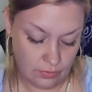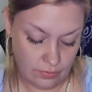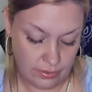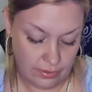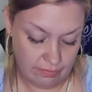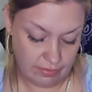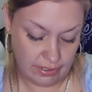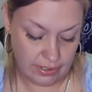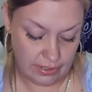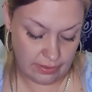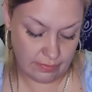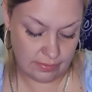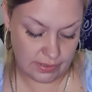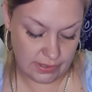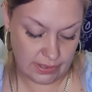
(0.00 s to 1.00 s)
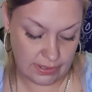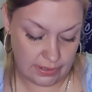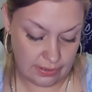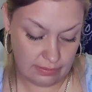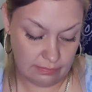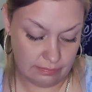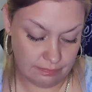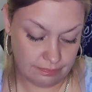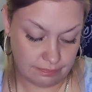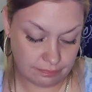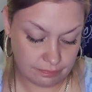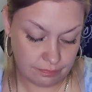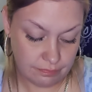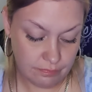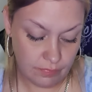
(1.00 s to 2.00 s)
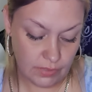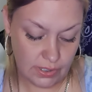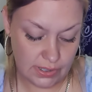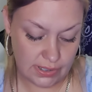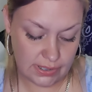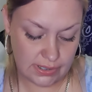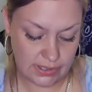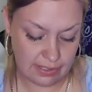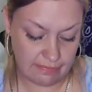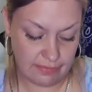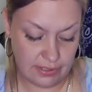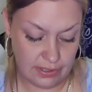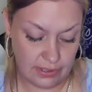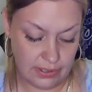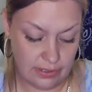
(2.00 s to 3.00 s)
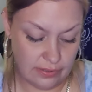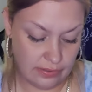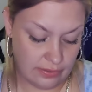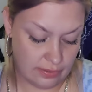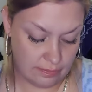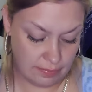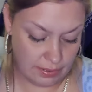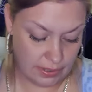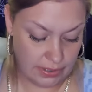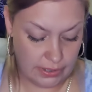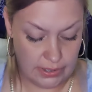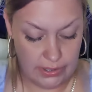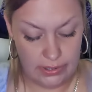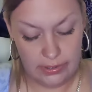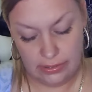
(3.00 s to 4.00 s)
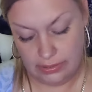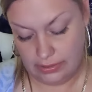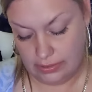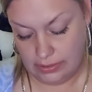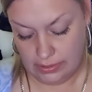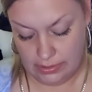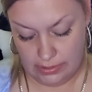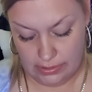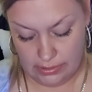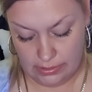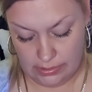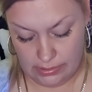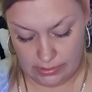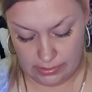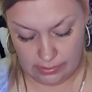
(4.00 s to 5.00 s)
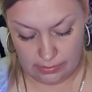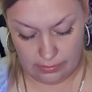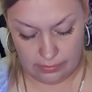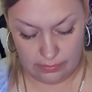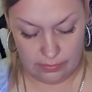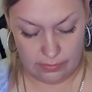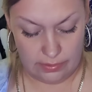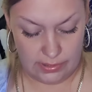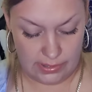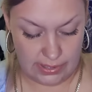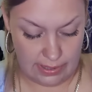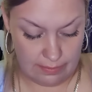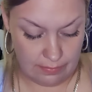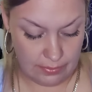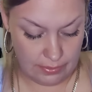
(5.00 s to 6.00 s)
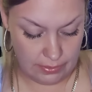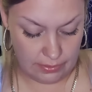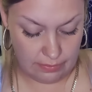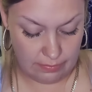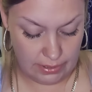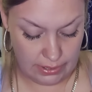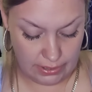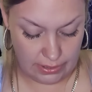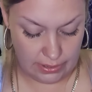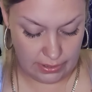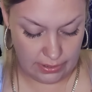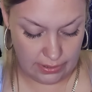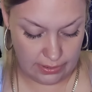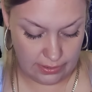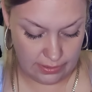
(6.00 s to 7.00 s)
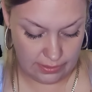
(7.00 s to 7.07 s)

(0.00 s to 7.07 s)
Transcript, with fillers: Three of Cups, yeah. This is definitely a third party. So this Emperor may got